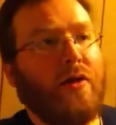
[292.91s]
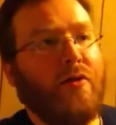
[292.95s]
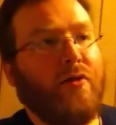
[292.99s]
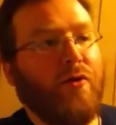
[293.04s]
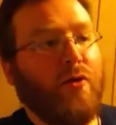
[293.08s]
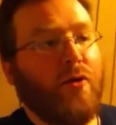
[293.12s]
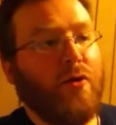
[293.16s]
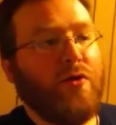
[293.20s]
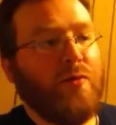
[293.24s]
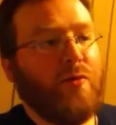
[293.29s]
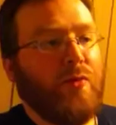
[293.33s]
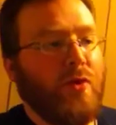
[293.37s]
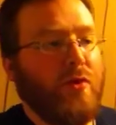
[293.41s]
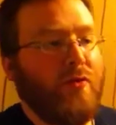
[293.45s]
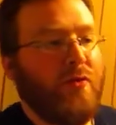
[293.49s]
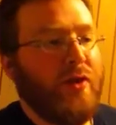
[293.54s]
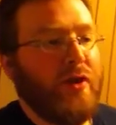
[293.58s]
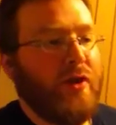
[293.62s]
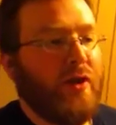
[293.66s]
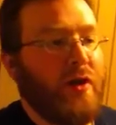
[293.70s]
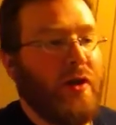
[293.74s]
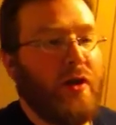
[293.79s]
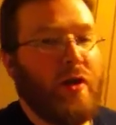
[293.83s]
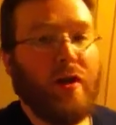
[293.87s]
The fourth
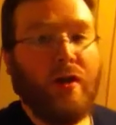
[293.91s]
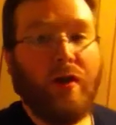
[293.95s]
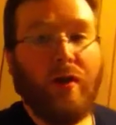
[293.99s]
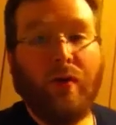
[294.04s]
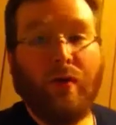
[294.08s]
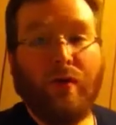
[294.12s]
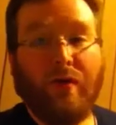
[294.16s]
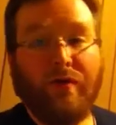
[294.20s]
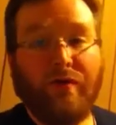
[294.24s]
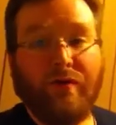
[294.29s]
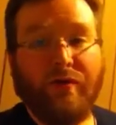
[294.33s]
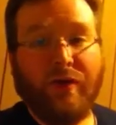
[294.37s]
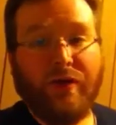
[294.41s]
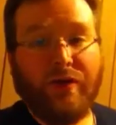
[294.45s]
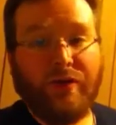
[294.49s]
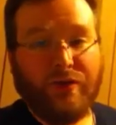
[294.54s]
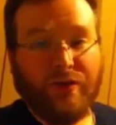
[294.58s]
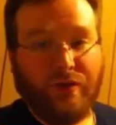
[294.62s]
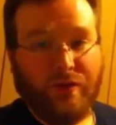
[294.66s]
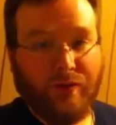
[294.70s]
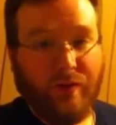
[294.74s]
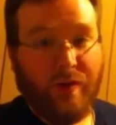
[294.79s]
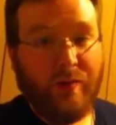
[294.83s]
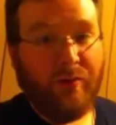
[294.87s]
movie would have
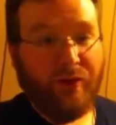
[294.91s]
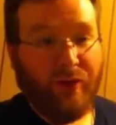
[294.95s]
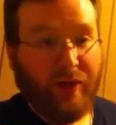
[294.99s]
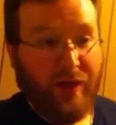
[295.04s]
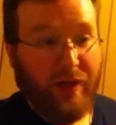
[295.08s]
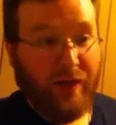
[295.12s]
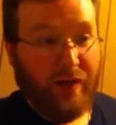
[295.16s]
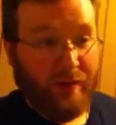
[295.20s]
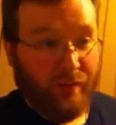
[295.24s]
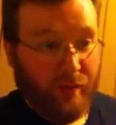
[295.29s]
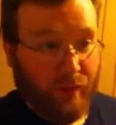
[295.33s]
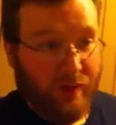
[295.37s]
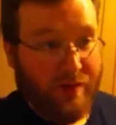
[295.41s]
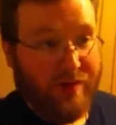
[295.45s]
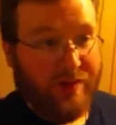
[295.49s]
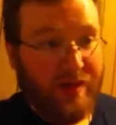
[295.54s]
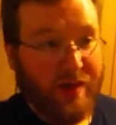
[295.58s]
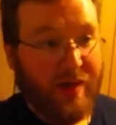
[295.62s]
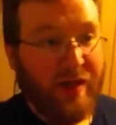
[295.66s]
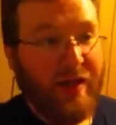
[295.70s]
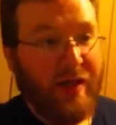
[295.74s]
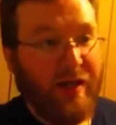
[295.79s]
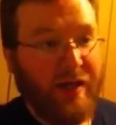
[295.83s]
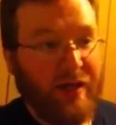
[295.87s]
featured Ripley once
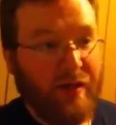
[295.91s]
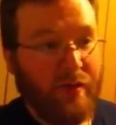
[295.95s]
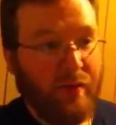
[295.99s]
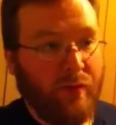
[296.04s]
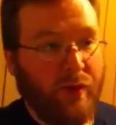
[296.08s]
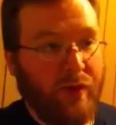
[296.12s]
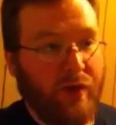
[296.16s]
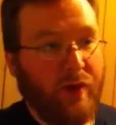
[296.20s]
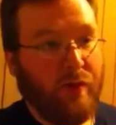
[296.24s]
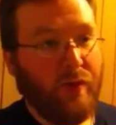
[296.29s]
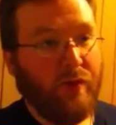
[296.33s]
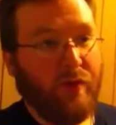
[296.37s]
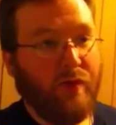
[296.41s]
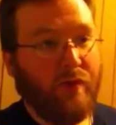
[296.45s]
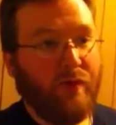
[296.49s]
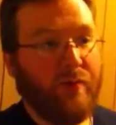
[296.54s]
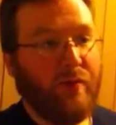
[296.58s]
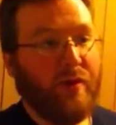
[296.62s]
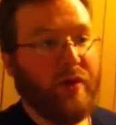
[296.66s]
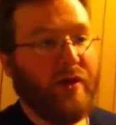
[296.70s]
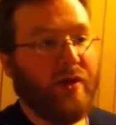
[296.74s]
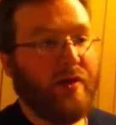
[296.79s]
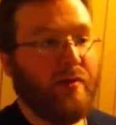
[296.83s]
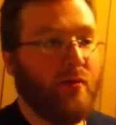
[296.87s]
again, but it would have
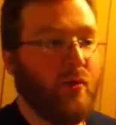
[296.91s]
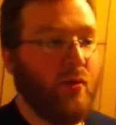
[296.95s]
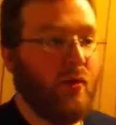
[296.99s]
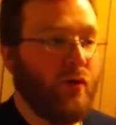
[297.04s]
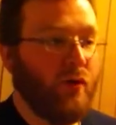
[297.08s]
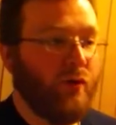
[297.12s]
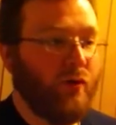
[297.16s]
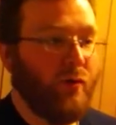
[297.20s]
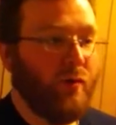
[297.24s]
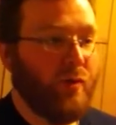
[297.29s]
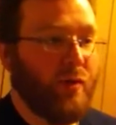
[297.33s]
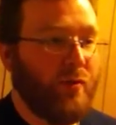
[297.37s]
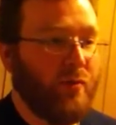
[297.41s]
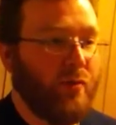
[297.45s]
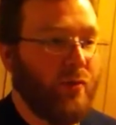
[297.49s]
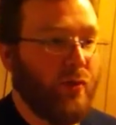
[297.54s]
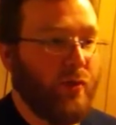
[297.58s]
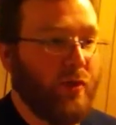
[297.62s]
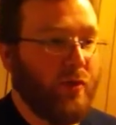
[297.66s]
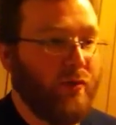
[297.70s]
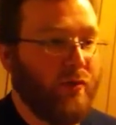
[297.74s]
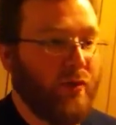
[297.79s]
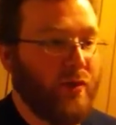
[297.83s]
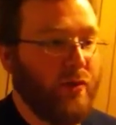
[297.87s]
been more from the
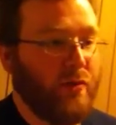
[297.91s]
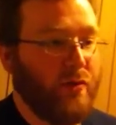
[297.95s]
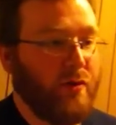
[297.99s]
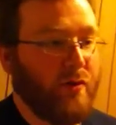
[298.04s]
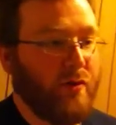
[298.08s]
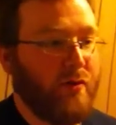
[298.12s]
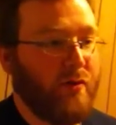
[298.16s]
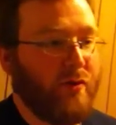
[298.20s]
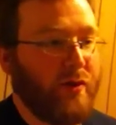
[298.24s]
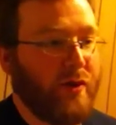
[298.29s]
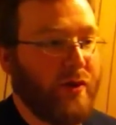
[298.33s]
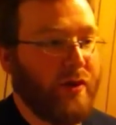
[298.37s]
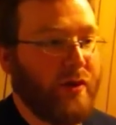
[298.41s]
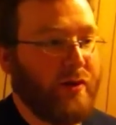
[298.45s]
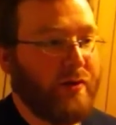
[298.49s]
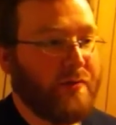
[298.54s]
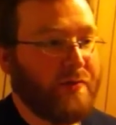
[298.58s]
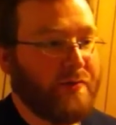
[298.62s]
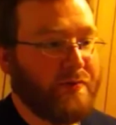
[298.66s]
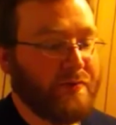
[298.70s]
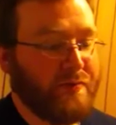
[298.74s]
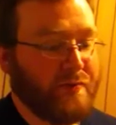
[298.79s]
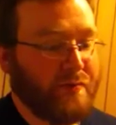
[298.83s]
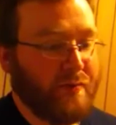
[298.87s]
point of view of
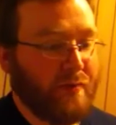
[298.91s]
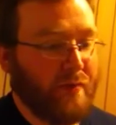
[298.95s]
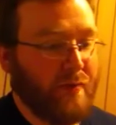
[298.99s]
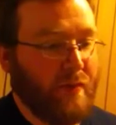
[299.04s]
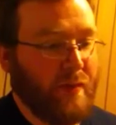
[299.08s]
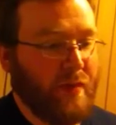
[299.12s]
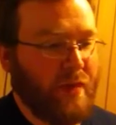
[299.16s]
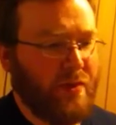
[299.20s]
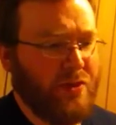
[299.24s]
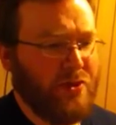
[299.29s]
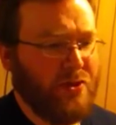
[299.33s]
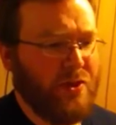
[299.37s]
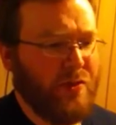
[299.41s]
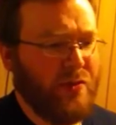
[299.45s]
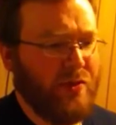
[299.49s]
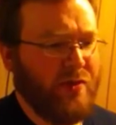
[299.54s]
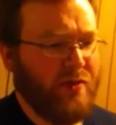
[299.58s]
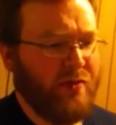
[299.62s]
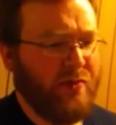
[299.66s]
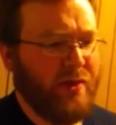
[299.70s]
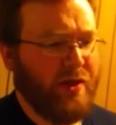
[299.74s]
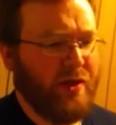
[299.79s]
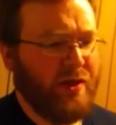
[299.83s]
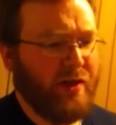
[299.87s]
she would
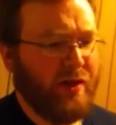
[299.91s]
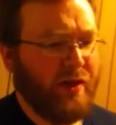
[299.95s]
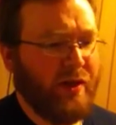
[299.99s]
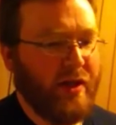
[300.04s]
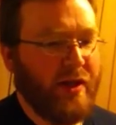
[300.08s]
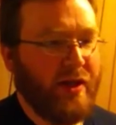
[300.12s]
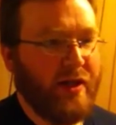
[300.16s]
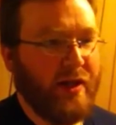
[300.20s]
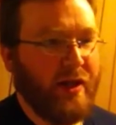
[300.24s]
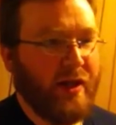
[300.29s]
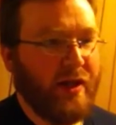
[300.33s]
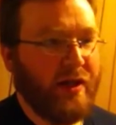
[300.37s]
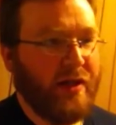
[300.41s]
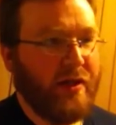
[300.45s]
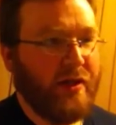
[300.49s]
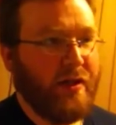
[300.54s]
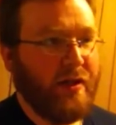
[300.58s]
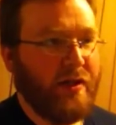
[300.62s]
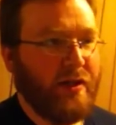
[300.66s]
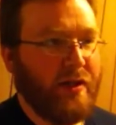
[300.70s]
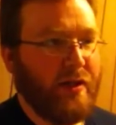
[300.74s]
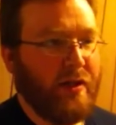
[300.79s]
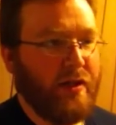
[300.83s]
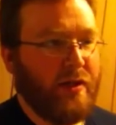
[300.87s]
have been leading
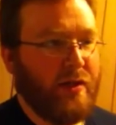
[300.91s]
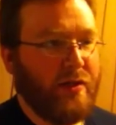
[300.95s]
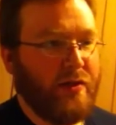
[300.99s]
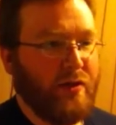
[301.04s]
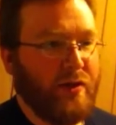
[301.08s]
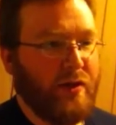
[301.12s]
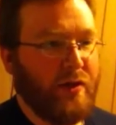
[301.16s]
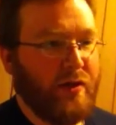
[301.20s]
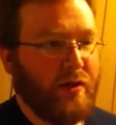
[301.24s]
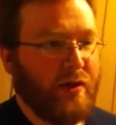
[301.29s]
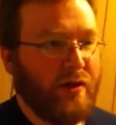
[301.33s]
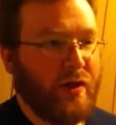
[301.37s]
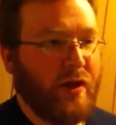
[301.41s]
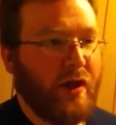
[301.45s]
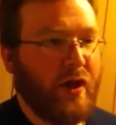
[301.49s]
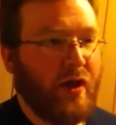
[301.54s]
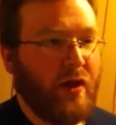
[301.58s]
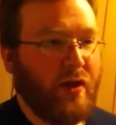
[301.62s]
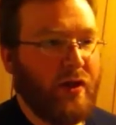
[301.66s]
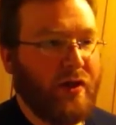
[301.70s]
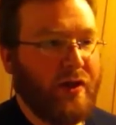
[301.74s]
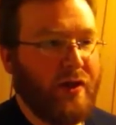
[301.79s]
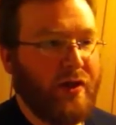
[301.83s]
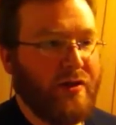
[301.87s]
the
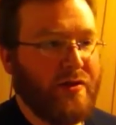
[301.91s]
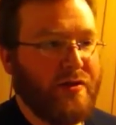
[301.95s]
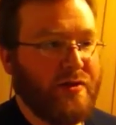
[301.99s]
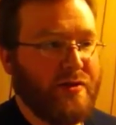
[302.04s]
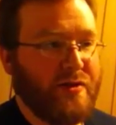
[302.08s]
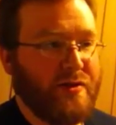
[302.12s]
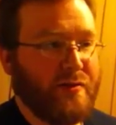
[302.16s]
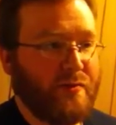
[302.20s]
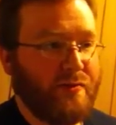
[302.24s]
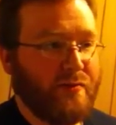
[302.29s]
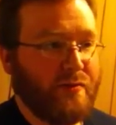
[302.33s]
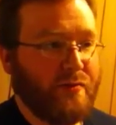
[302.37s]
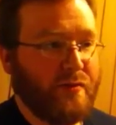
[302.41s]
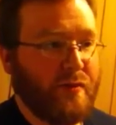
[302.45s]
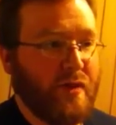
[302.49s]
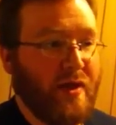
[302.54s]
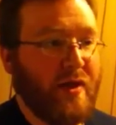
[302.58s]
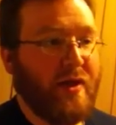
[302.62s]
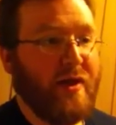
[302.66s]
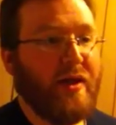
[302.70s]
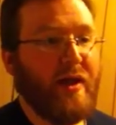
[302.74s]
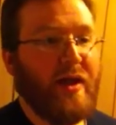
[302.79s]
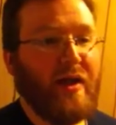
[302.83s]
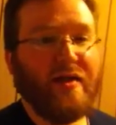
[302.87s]
colonies
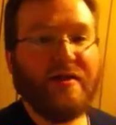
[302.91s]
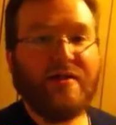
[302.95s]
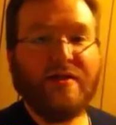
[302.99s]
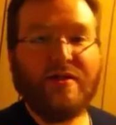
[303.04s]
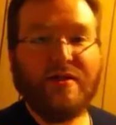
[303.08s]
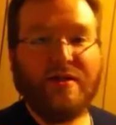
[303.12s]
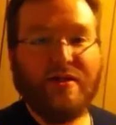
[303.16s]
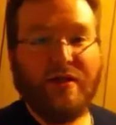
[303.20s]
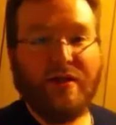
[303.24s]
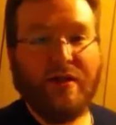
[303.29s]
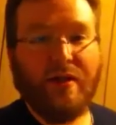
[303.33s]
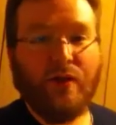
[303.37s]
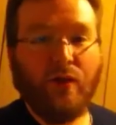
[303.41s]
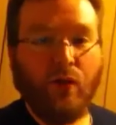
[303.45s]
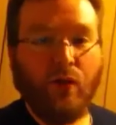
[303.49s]
against the